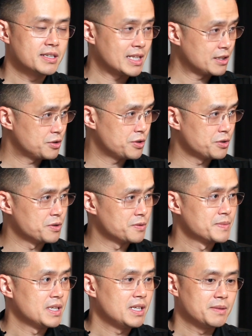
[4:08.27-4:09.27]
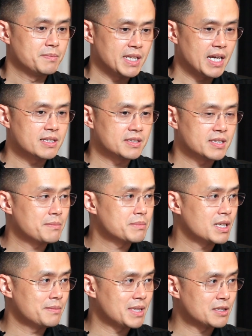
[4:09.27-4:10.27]
That is true, but at the
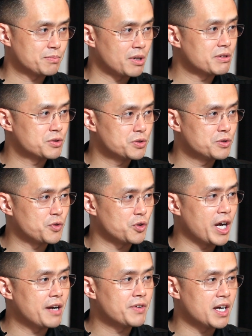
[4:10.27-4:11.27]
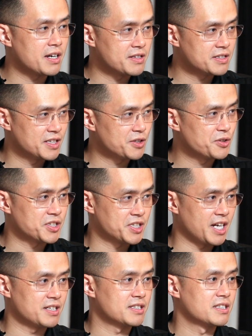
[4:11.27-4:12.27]
same time, that's probably true for every other single
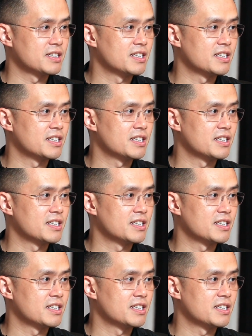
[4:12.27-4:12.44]
exchange.